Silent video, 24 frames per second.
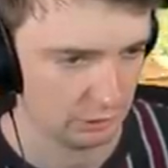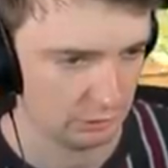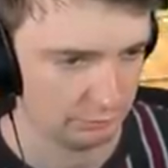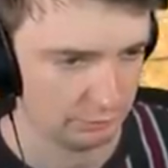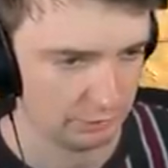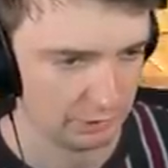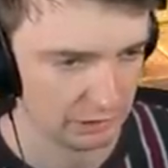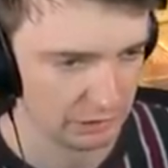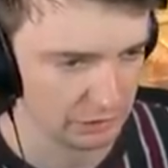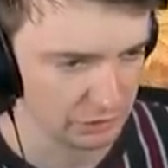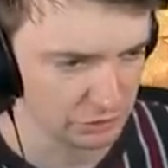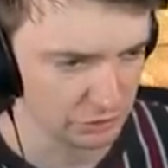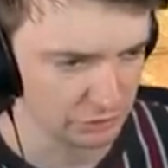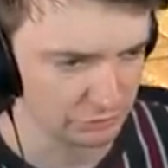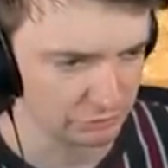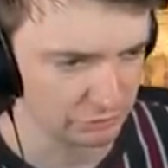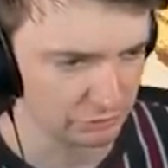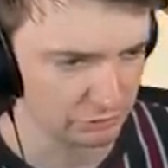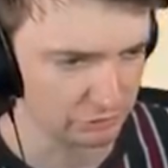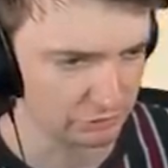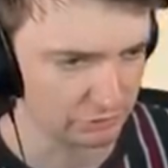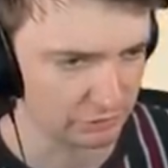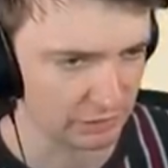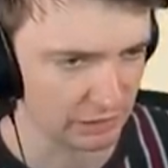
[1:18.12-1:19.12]
Be
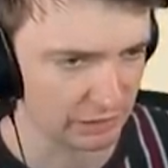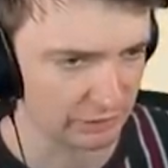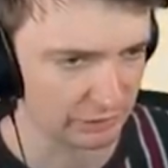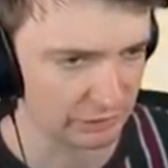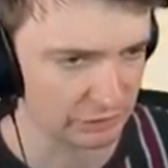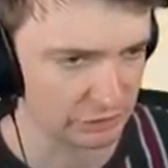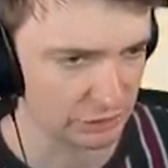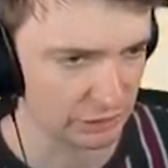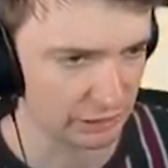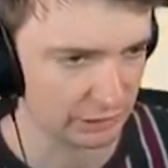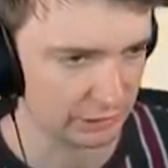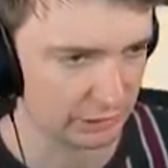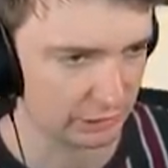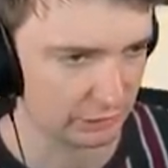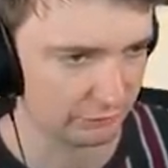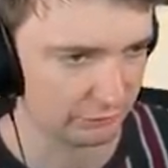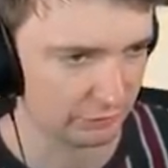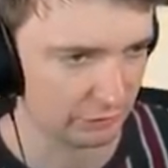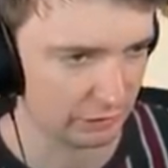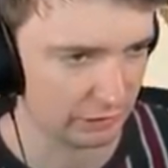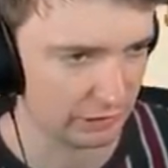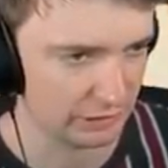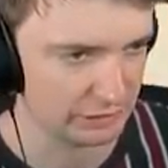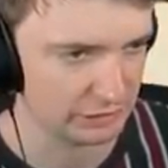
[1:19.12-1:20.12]
interested to see how they try and get off
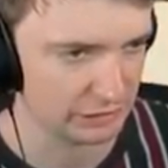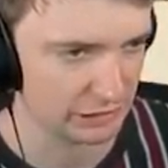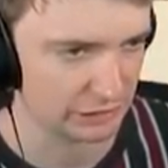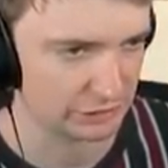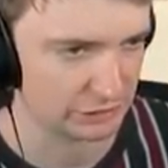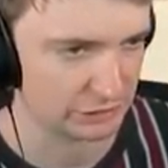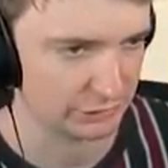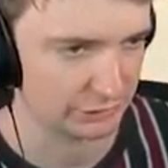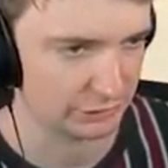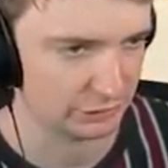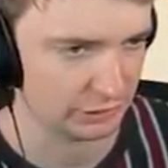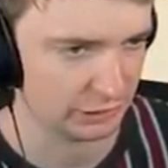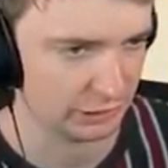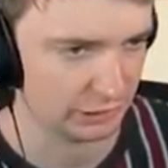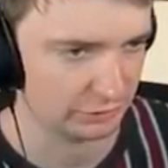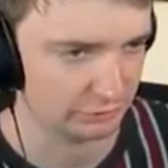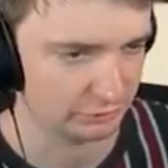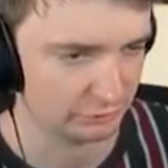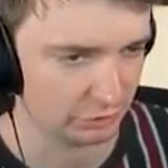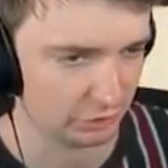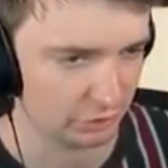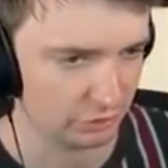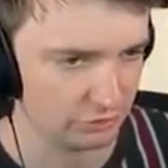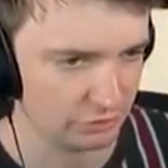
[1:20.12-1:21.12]
the ledge, actually. Okay,
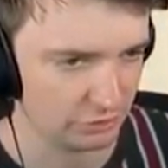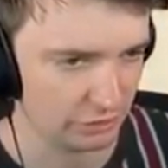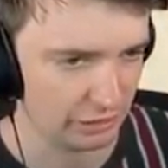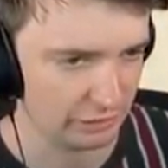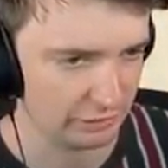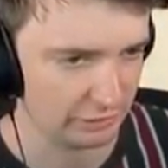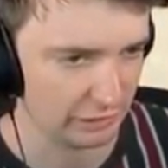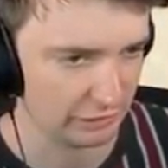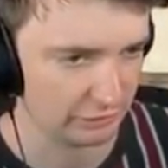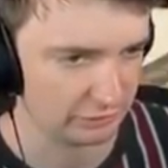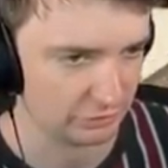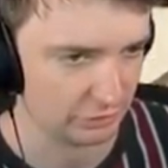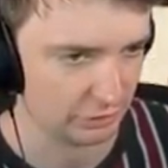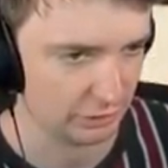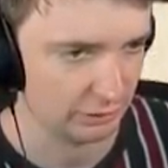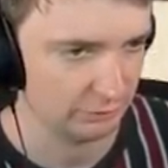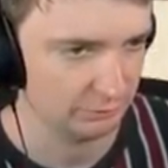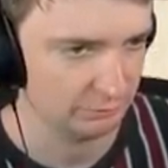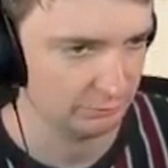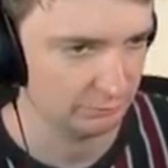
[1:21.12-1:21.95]
so goes high that time.